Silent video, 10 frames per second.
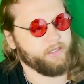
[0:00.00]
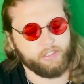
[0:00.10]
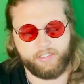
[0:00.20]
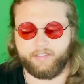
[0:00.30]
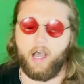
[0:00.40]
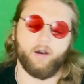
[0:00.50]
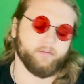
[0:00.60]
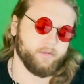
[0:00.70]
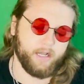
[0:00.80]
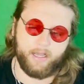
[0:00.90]
She says, "Oh,
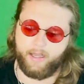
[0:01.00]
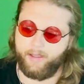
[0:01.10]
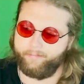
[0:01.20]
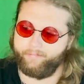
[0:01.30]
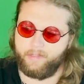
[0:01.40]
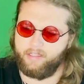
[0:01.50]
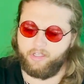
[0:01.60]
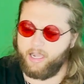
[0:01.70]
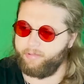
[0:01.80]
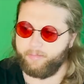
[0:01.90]
you
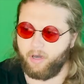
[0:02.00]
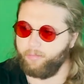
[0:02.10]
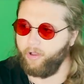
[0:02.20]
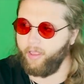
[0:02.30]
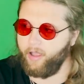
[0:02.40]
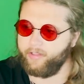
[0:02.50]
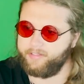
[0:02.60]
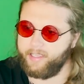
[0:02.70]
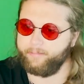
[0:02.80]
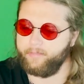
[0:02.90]
got to be the ball boy on the
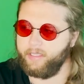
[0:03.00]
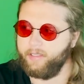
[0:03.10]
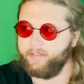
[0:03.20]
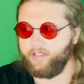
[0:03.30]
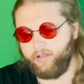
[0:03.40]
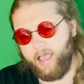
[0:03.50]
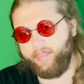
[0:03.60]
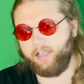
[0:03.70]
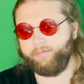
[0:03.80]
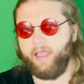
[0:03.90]
team." So yeah,
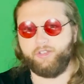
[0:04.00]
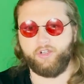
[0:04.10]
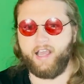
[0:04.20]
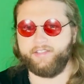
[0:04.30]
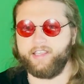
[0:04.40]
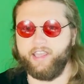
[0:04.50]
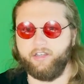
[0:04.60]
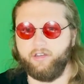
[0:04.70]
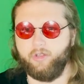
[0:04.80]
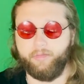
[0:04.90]
that was patronizing
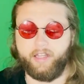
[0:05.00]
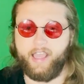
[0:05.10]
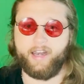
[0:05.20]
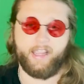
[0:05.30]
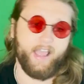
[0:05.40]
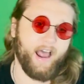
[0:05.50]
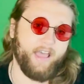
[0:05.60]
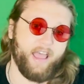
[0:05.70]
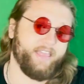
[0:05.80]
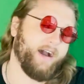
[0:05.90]
and humiliating. And
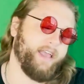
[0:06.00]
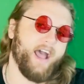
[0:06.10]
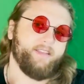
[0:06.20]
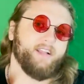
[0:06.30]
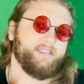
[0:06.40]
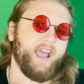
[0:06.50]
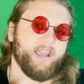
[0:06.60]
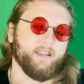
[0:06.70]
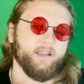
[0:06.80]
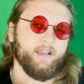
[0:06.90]
that
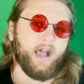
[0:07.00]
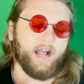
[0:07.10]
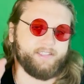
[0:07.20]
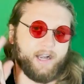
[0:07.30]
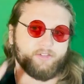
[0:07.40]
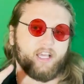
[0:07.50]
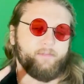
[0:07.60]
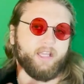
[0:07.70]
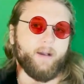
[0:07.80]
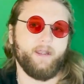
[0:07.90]
day, I said I was going
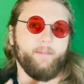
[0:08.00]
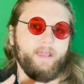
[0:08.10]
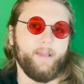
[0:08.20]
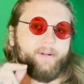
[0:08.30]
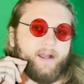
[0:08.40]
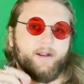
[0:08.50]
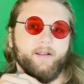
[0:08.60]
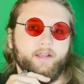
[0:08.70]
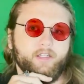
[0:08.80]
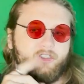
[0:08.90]
to become an NBA
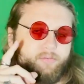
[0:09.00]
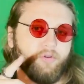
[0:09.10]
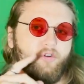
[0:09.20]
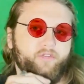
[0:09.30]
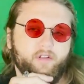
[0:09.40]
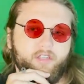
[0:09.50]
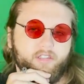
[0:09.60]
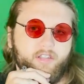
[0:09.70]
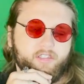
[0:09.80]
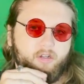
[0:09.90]
player to prove
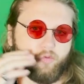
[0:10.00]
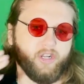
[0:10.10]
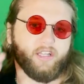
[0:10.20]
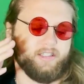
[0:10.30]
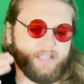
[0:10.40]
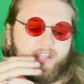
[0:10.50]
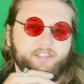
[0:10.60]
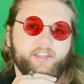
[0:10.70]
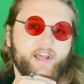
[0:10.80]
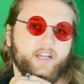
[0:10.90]
to really take it
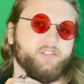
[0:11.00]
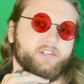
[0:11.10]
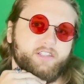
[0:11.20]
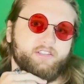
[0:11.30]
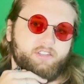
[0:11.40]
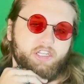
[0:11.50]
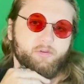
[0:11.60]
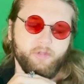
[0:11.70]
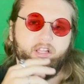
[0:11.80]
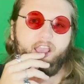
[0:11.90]
to that usher because she
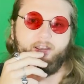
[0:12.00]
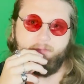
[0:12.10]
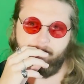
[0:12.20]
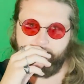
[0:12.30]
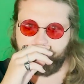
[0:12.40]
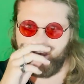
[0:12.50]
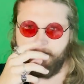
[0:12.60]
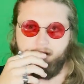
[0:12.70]
humiliated me on that day.